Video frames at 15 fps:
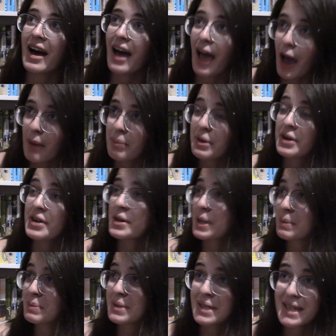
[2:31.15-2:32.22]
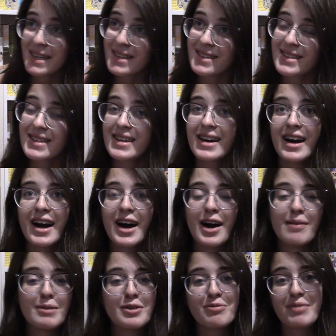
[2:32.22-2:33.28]
happier clips in it
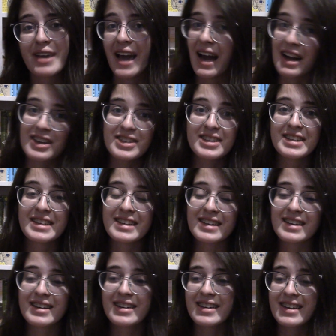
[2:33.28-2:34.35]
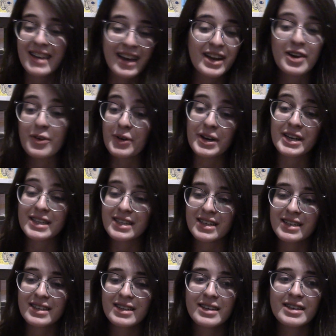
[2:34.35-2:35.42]
of me actually getting work
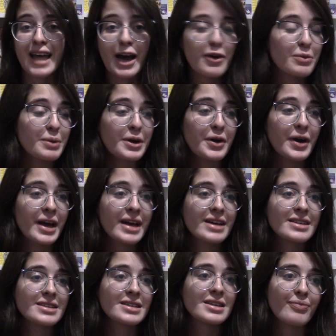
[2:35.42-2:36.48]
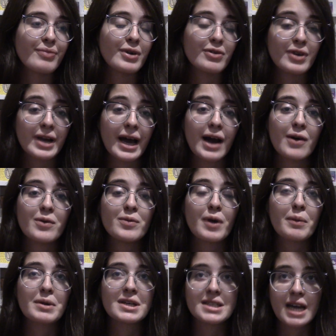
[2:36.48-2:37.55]
done. That would be great. But for now,
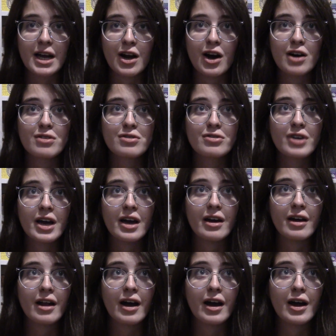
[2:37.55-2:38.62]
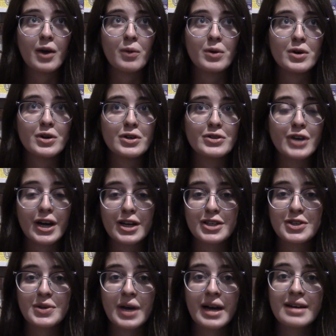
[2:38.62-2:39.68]
I'm gonna sign off and I will talk
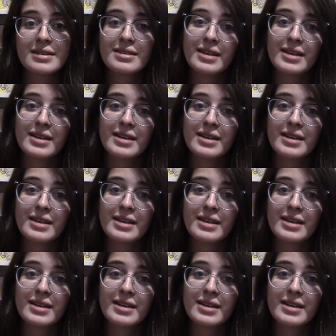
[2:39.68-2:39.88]
to you guys